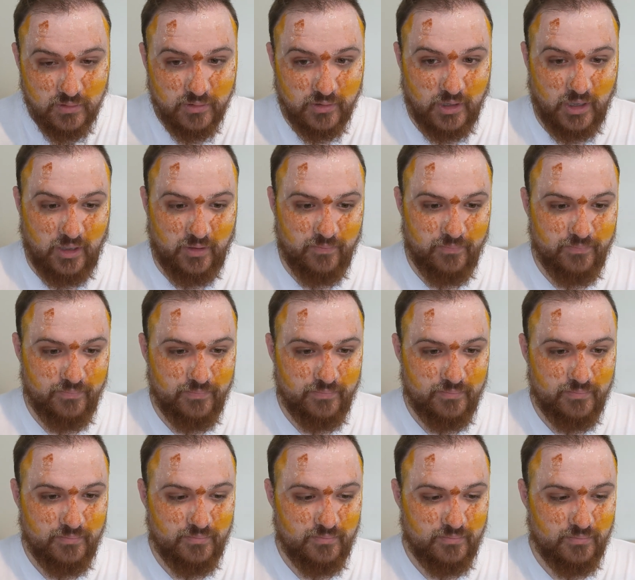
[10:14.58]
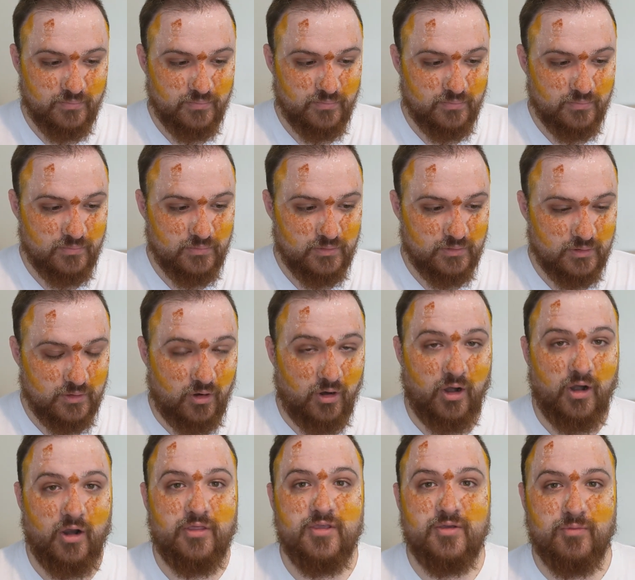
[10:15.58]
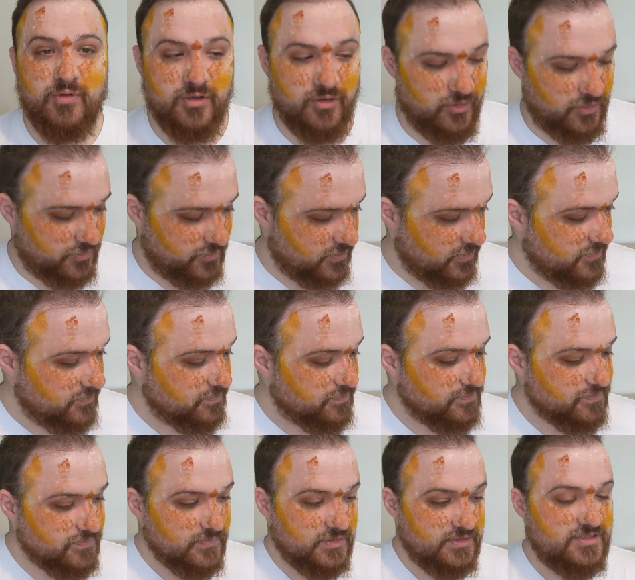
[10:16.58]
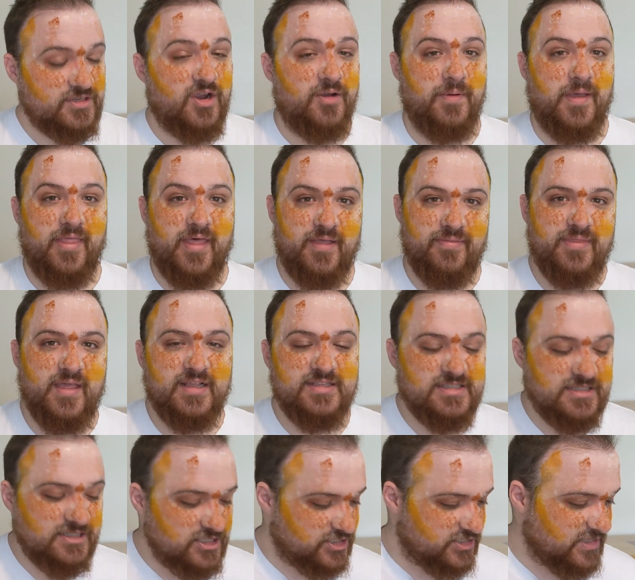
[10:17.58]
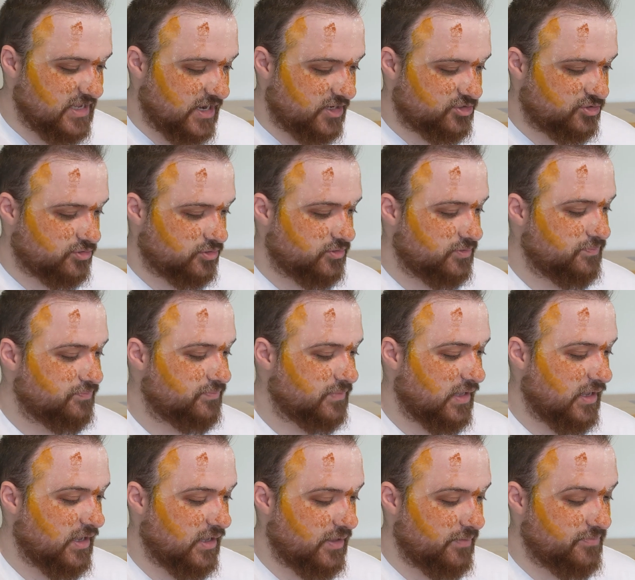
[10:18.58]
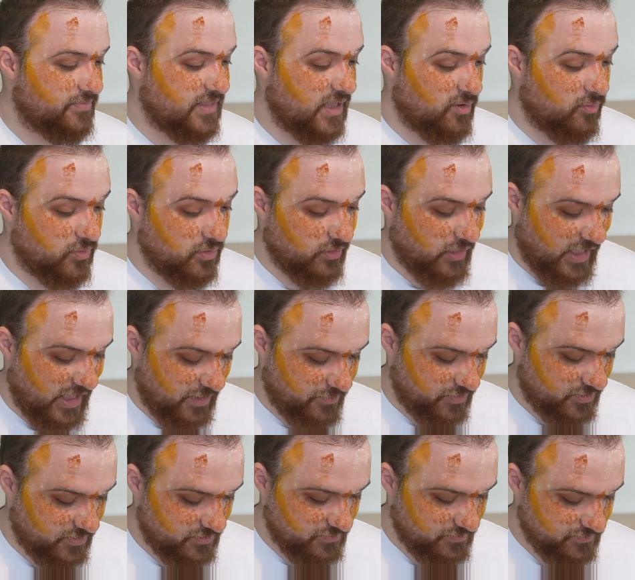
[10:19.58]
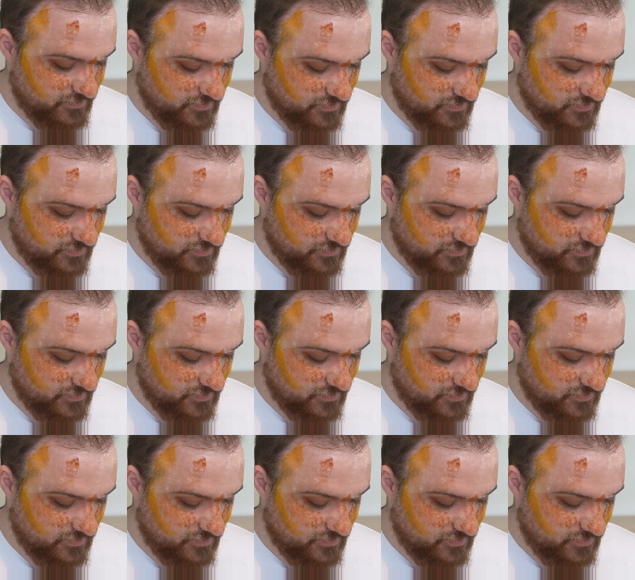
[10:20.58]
Okay. Alright, I think we're good. Sorry about that. That's just natural. That will happen